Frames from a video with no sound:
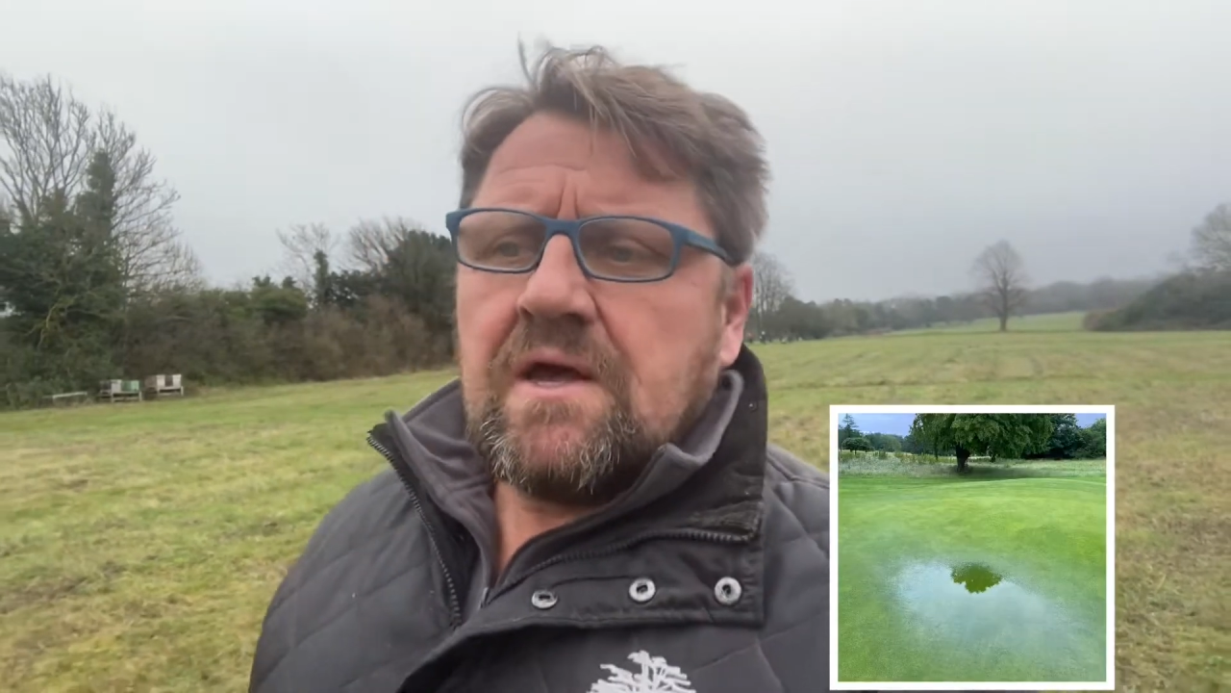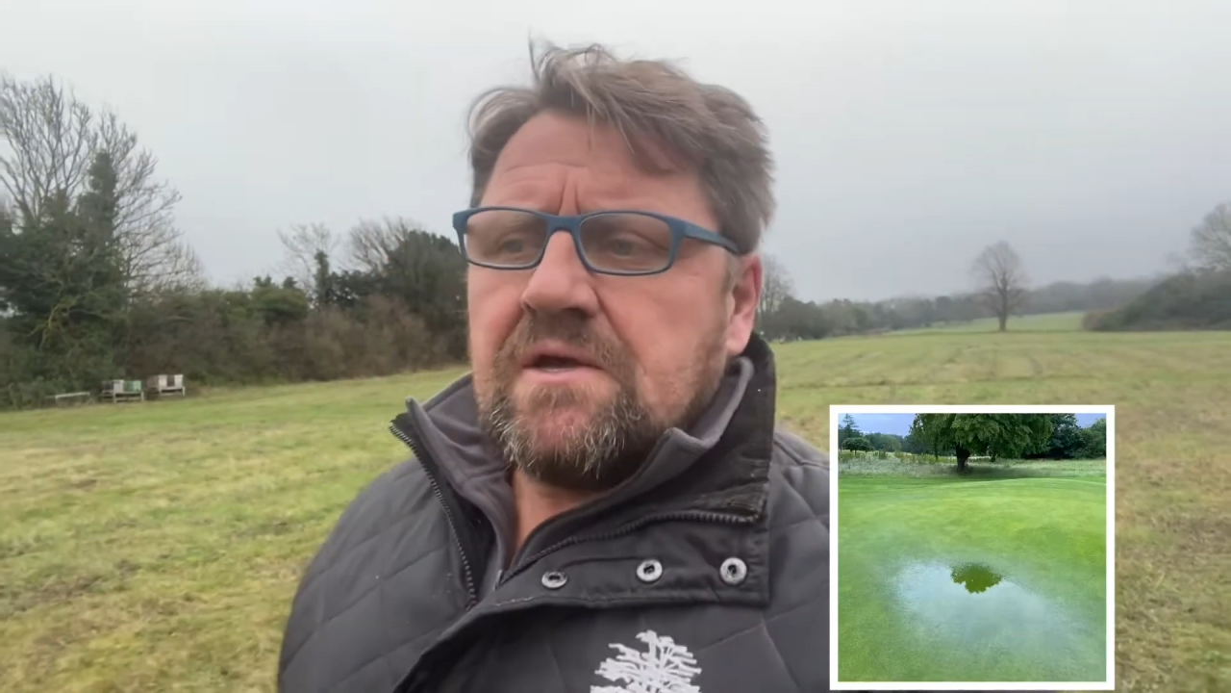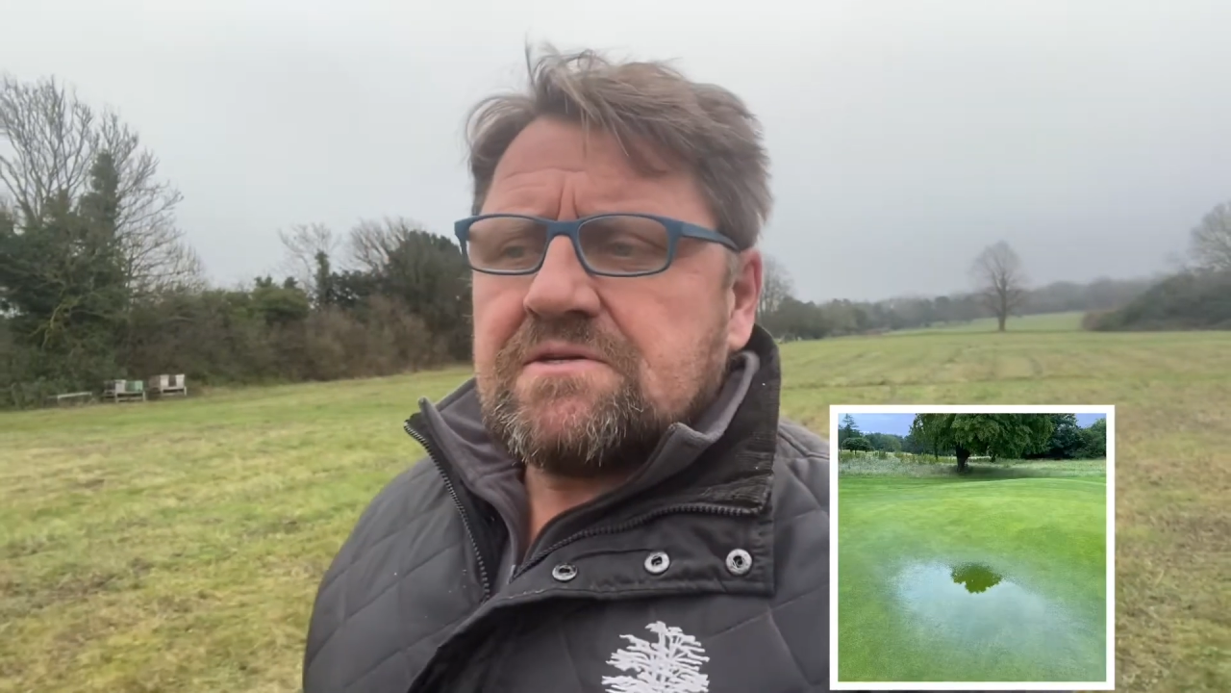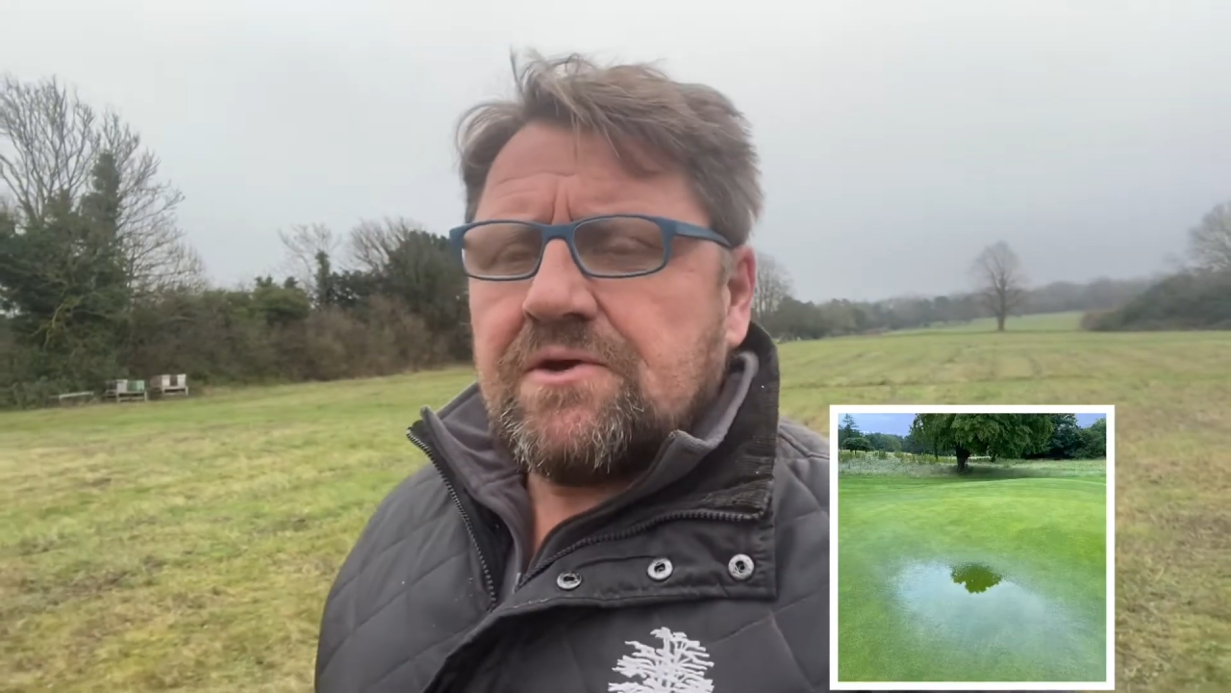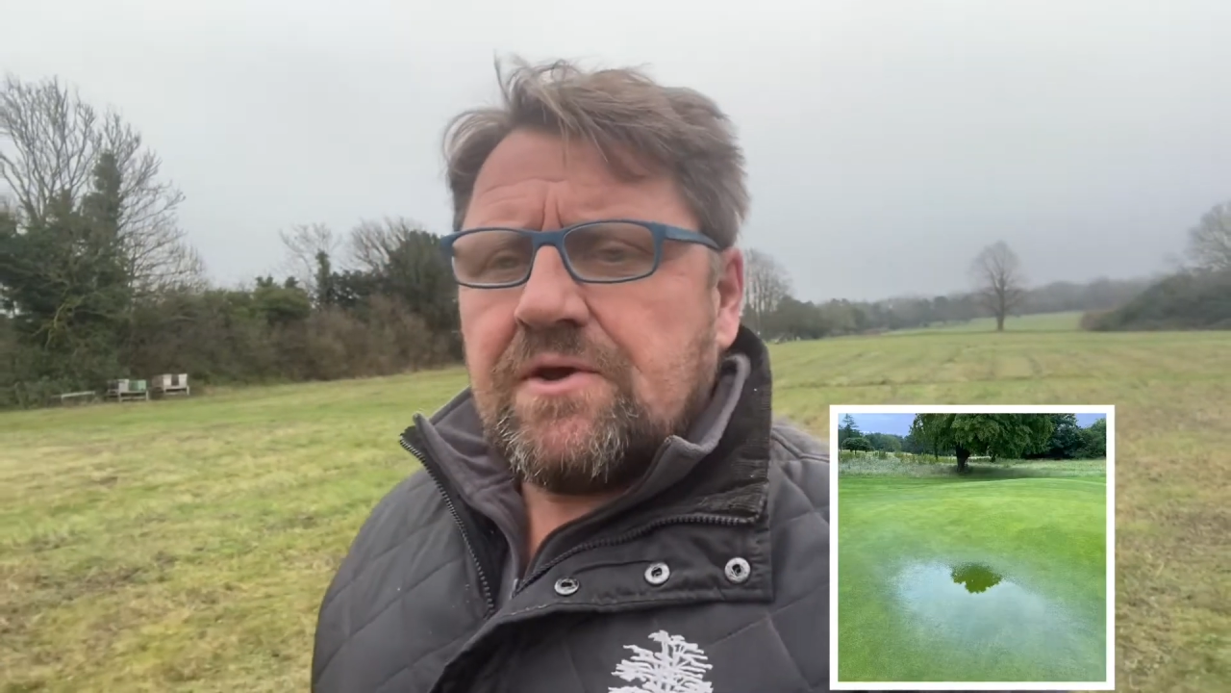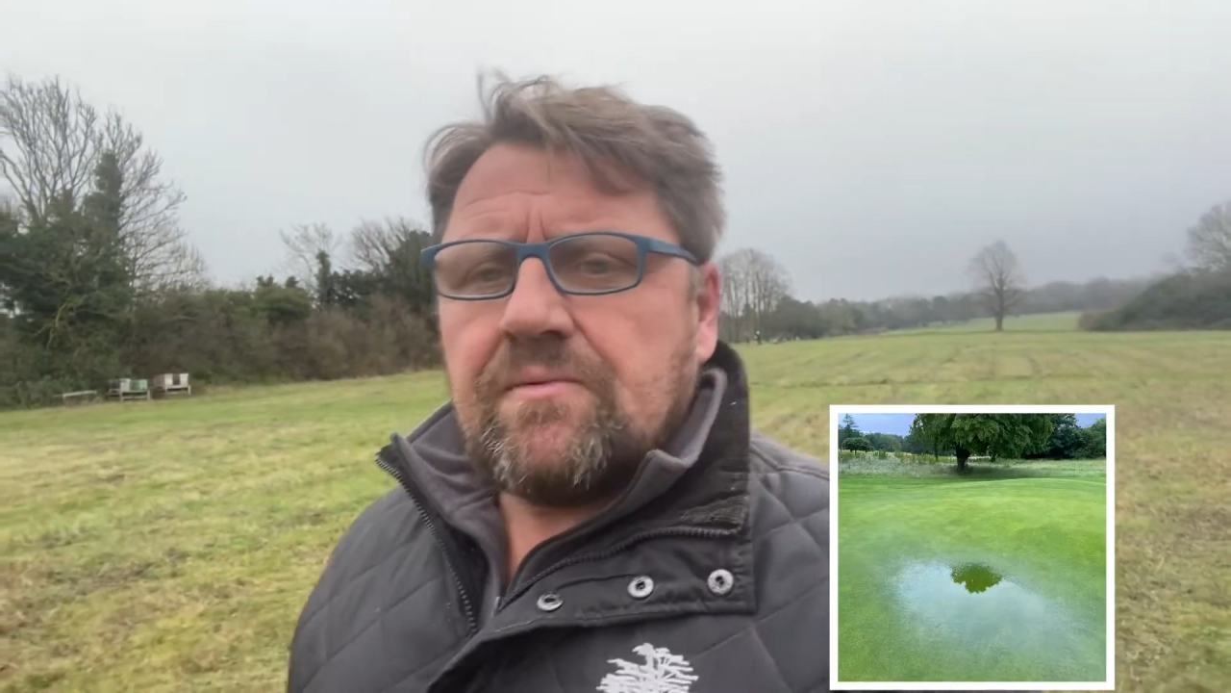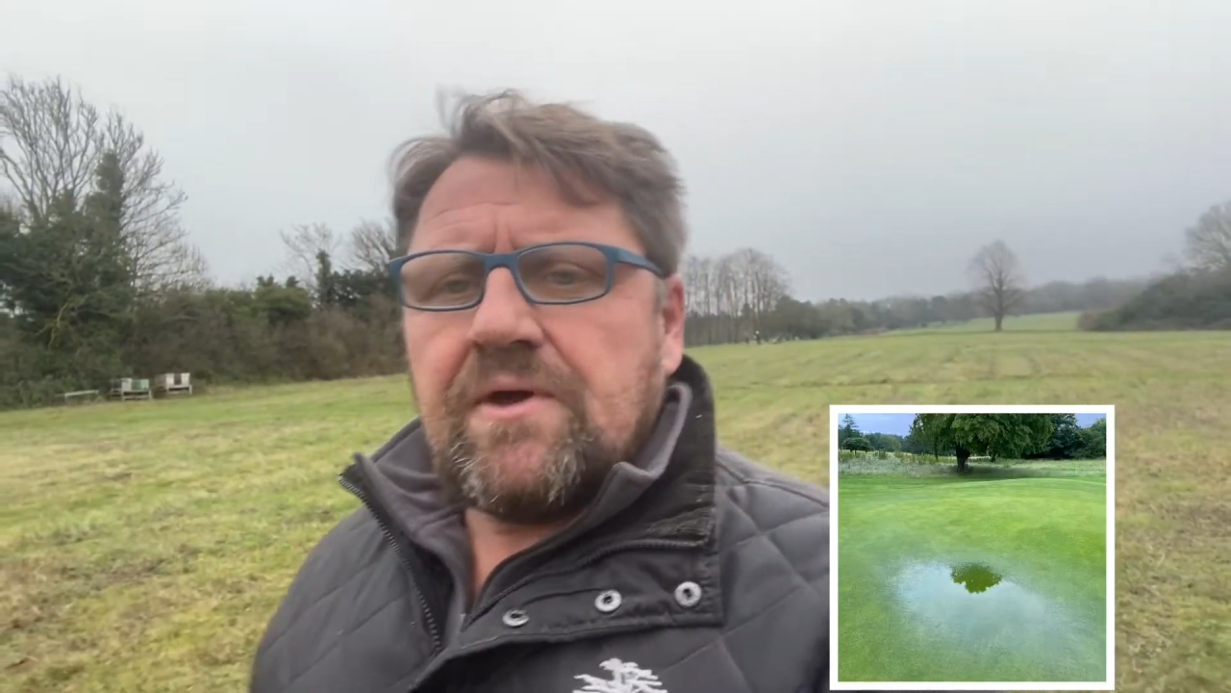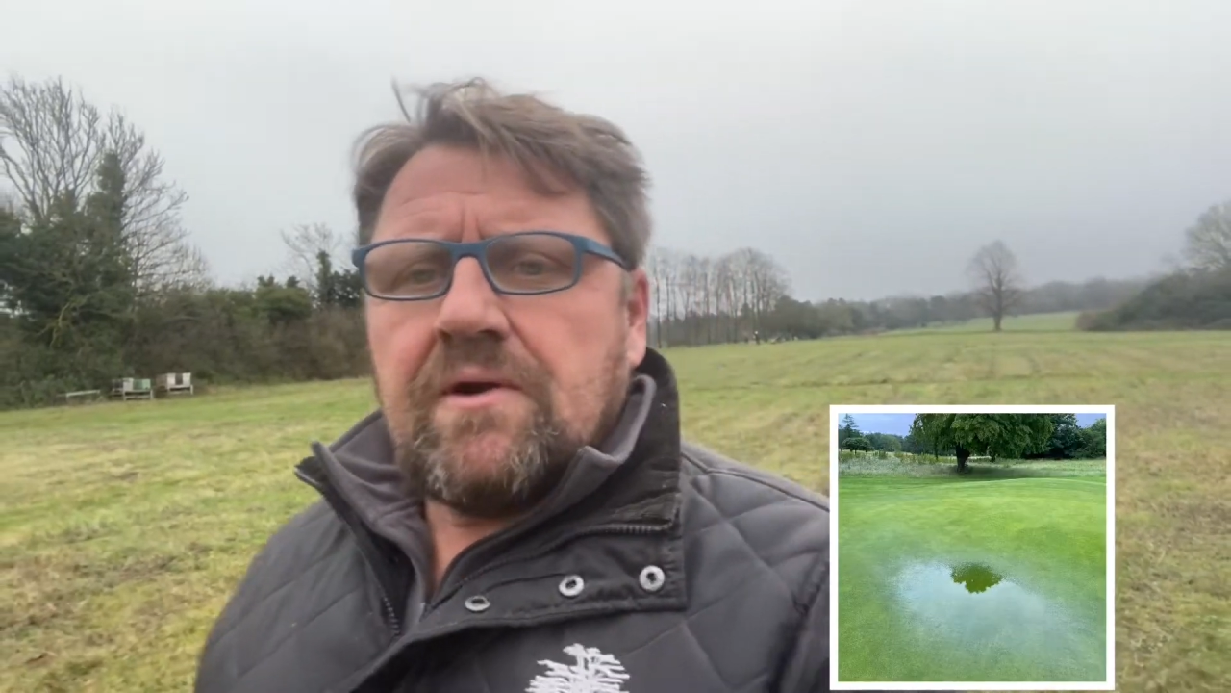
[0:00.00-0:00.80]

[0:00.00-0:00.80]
So here we